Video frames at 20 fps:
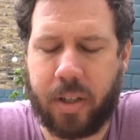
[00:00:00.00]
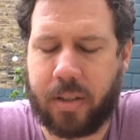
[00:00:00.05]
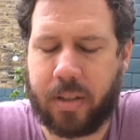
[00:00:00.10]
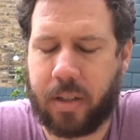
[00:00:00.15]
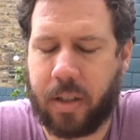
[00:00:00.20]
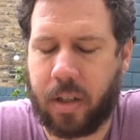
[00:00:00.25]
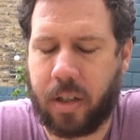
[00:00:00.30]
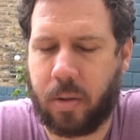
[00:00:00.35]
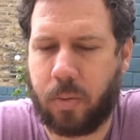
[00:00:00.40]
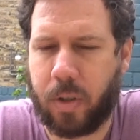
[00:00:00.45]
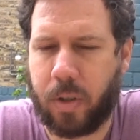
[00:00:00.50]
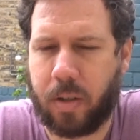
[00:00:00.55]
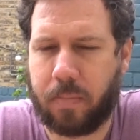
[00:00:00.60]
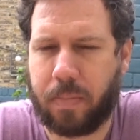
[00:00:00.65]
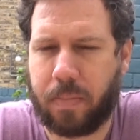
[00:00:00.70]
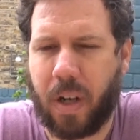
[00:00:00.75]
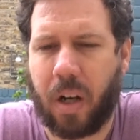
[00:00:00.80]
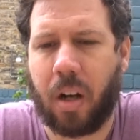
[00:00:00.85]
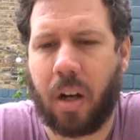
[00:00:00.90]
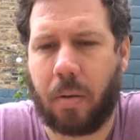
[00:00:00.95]

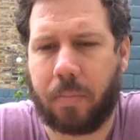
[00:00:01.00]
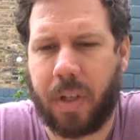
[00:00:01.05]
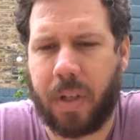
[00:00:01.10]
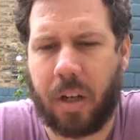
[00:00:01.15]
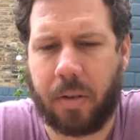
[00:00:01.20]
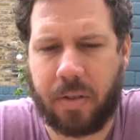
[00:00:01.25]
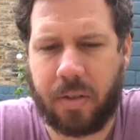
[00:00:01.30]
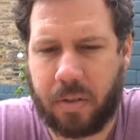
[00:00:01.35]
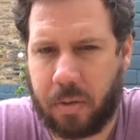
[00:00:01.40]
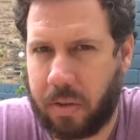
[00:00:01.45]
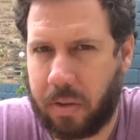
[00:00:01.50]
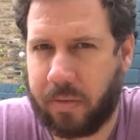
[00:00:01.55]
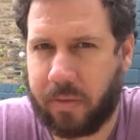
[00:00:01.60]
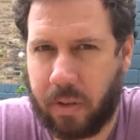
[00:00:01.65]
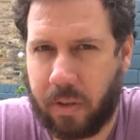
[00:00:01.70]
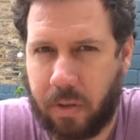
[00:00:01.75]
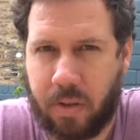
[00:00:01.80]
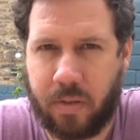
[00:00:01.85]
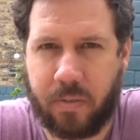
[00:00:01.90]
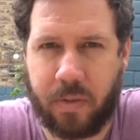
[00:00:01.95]
but I'm going to in the
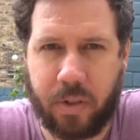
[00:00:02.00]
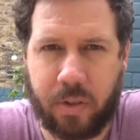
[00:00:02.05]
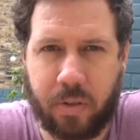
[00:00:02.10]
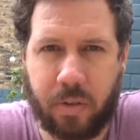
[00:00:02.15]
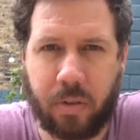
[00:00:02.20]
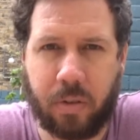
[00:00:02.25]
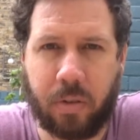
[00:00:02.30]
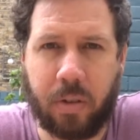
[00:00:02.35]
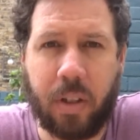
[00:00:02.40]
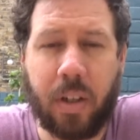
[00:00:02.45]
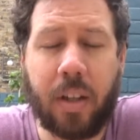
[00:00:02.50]
future for sure.